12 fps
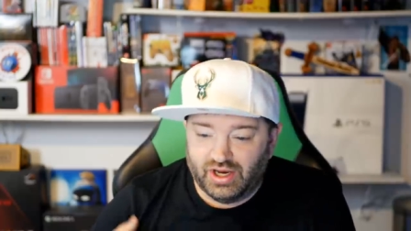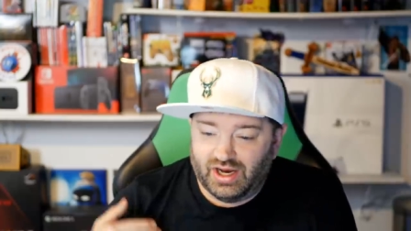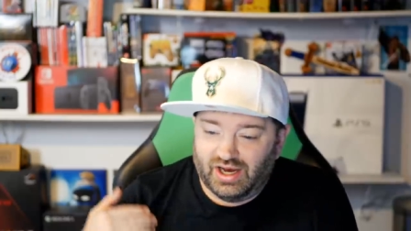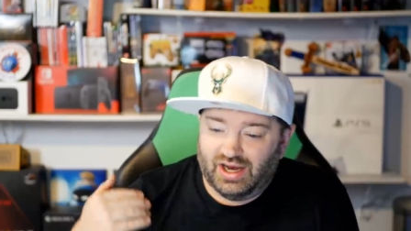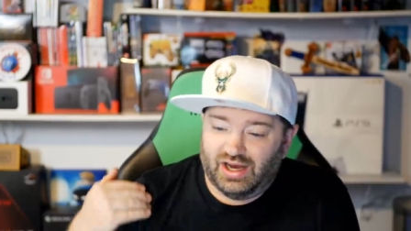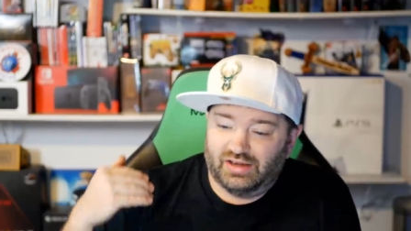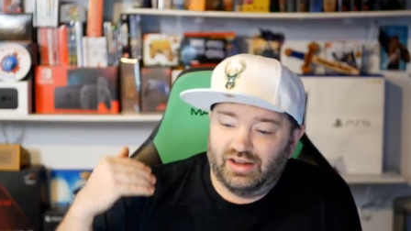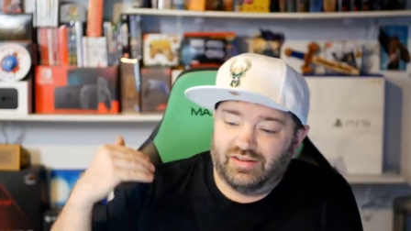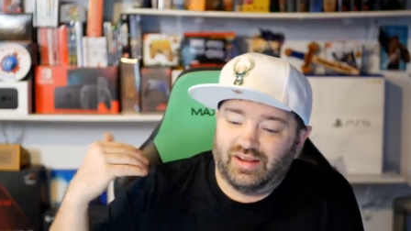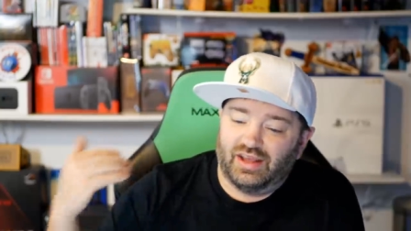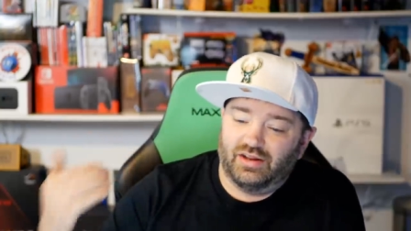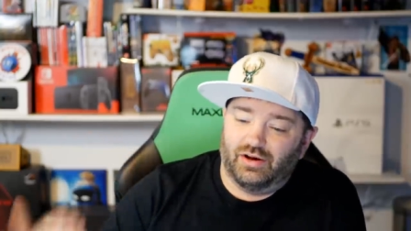Uh,
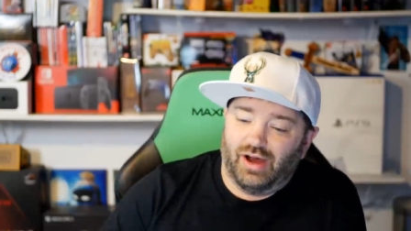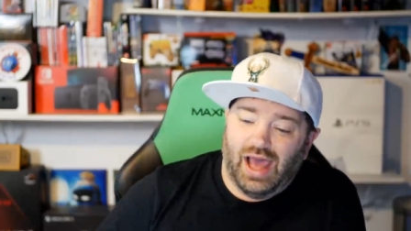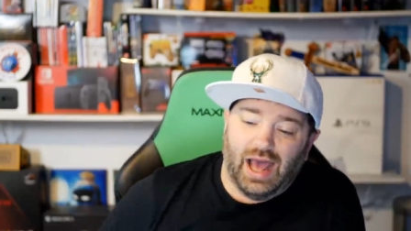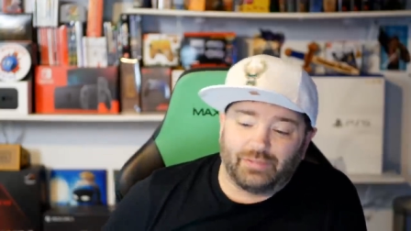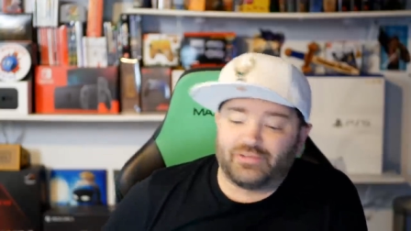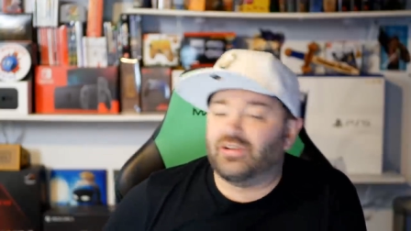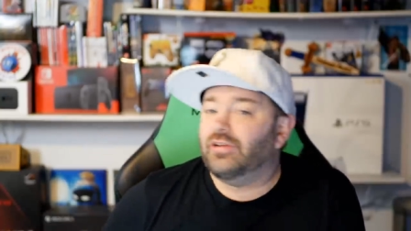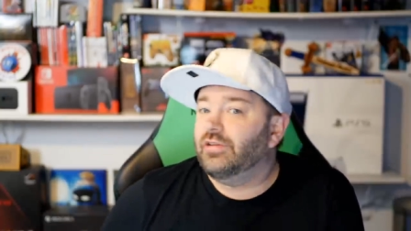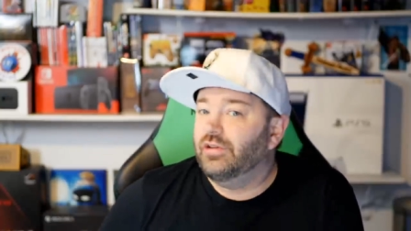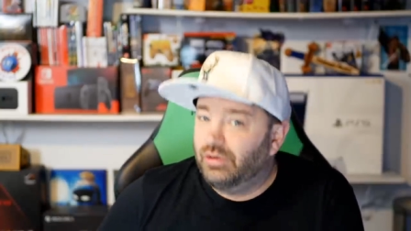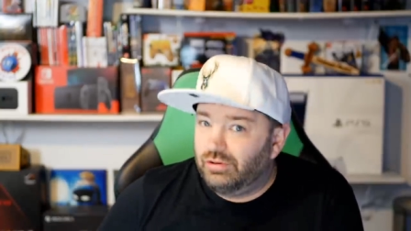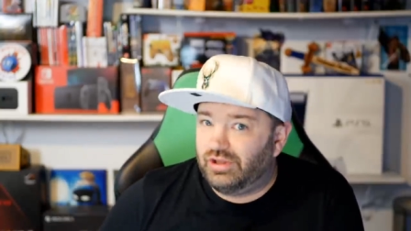Nintendo
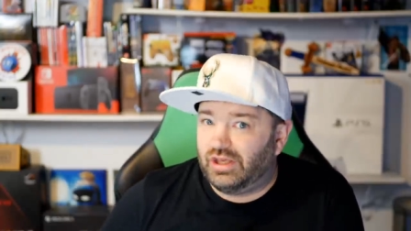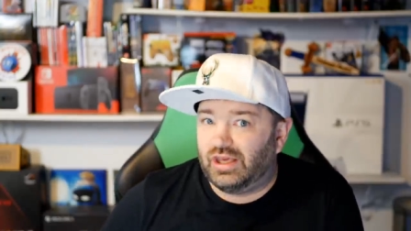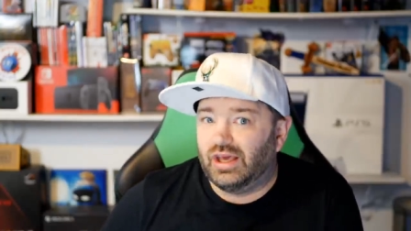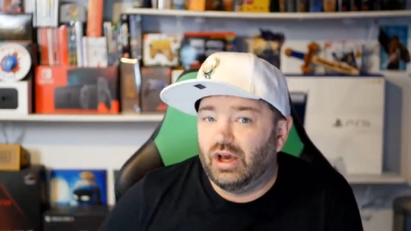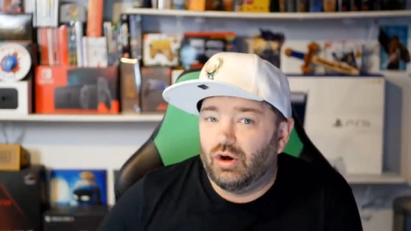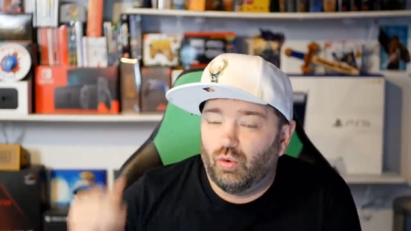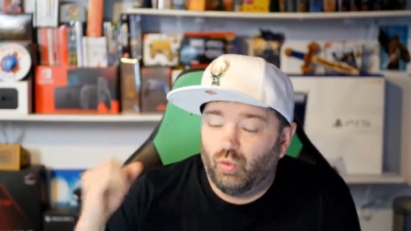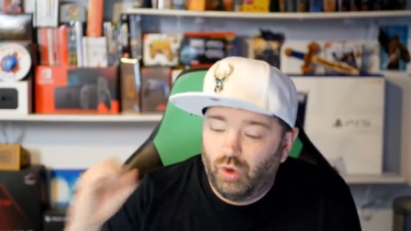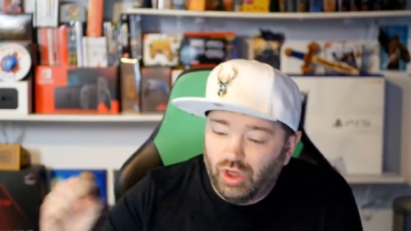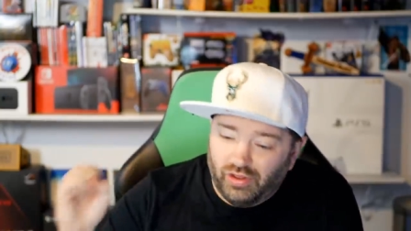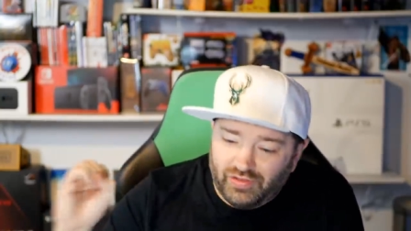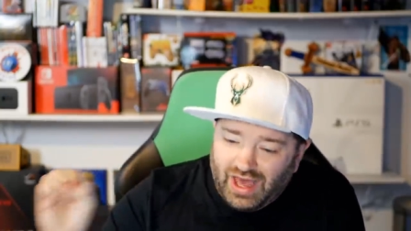absolutely
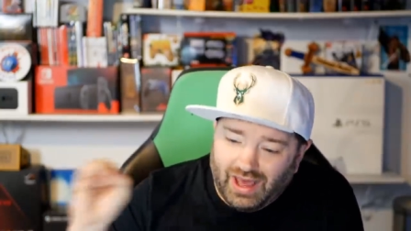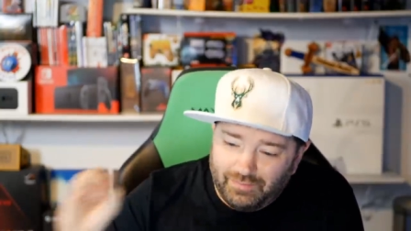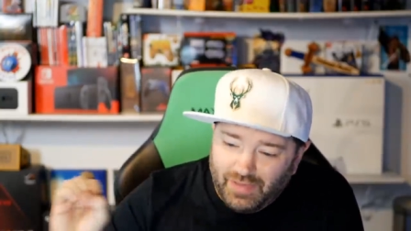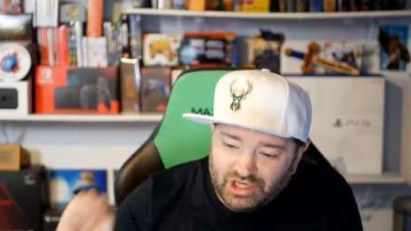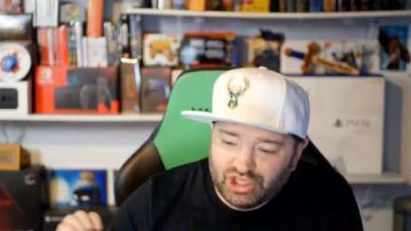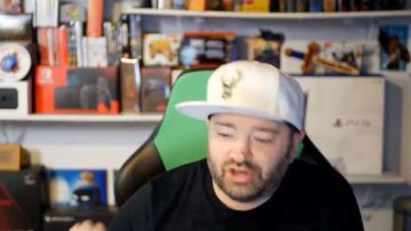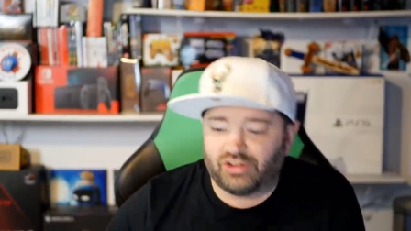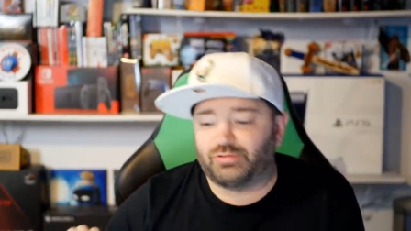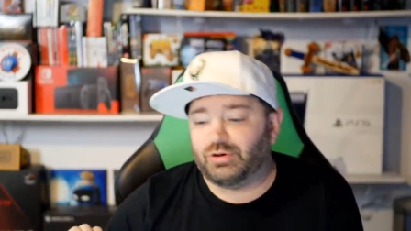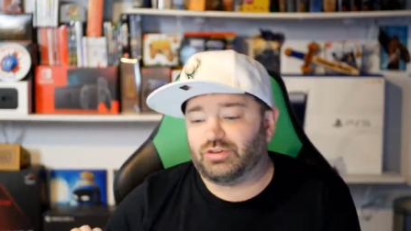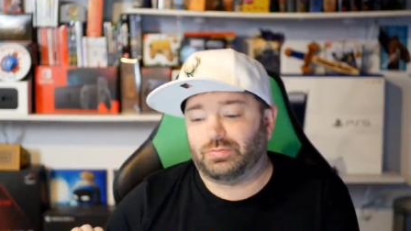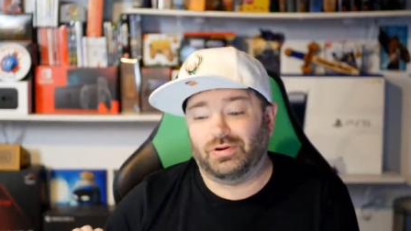will not mention a
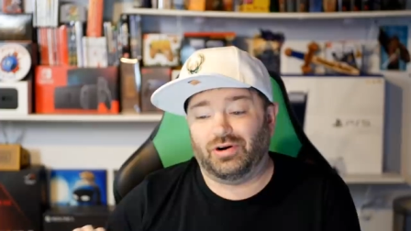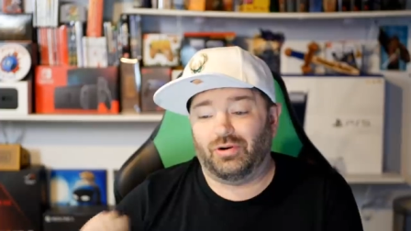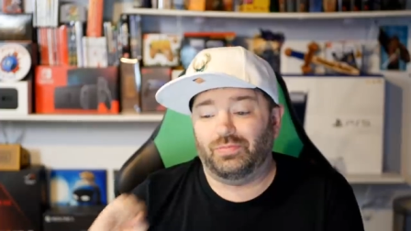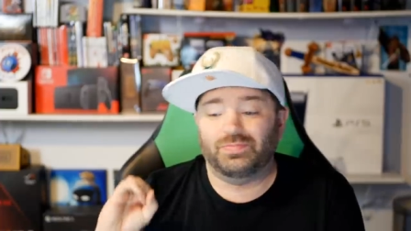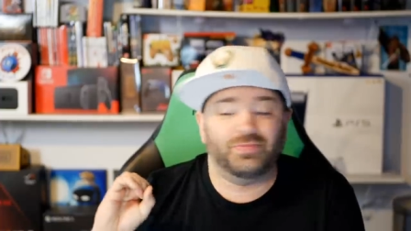Switch Pro,